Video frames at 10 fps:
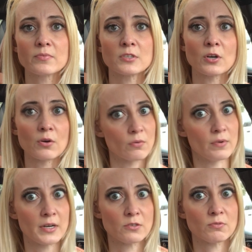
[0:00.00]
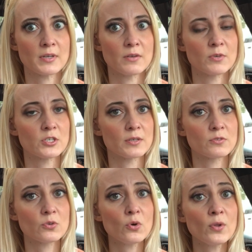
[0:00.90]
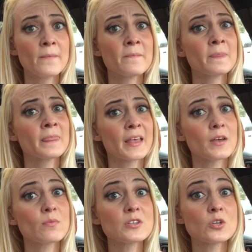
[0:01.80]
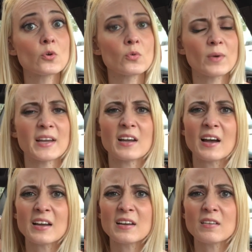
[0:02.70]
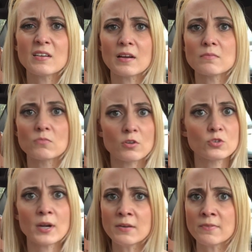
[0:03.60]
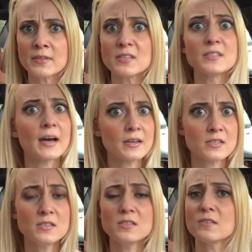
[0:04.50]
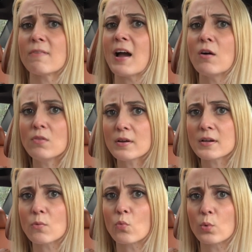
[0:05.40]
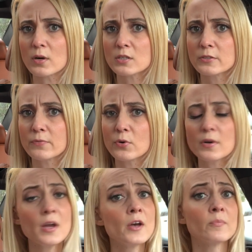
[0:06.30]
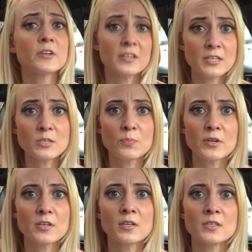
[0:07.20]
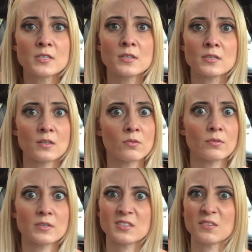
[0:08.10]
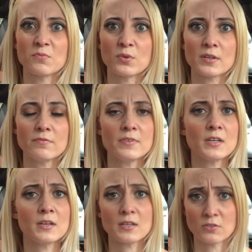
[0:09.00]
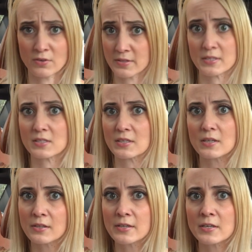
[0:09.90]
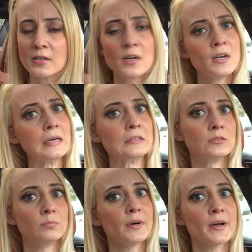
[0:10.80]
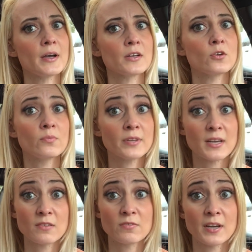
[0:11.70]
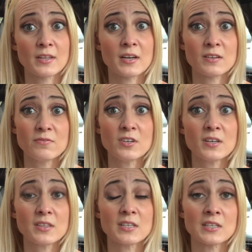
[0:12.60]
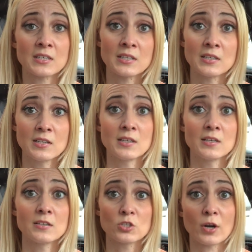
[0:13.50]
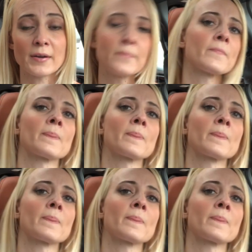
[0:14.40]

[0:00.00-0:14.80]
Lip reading: So when I was working in winter and it was cold, it was great. I'll try and find the exact distance of how long it works for, but it is a pretty good distance. I know at least like 40 feet, as long as it's like clear. but hopefully I can find that. If not, then sorry.